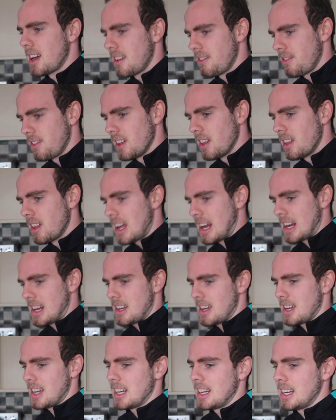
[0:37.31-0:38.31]
I feel like
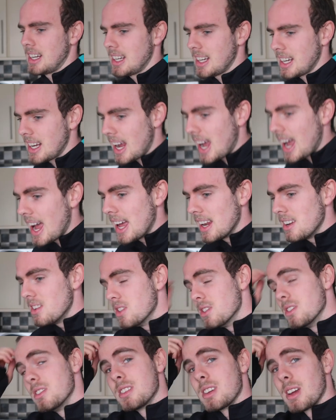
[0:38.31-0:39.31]
I can
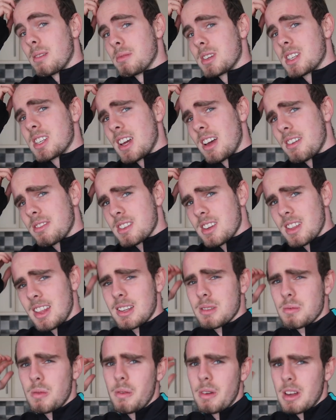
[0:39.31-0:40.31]
do some stuff, so
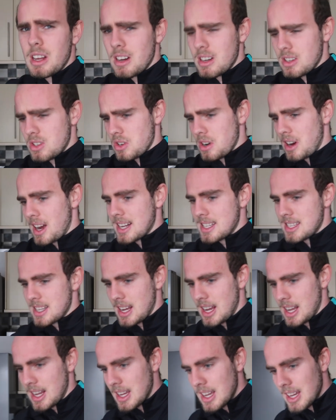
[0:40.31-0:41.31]
that's what we're gonna try
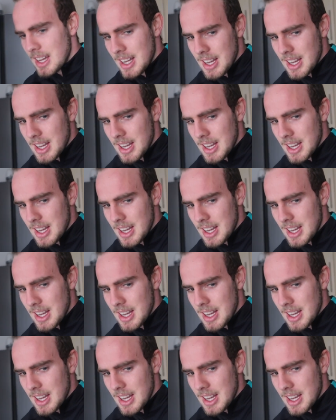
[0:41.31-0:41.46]
today.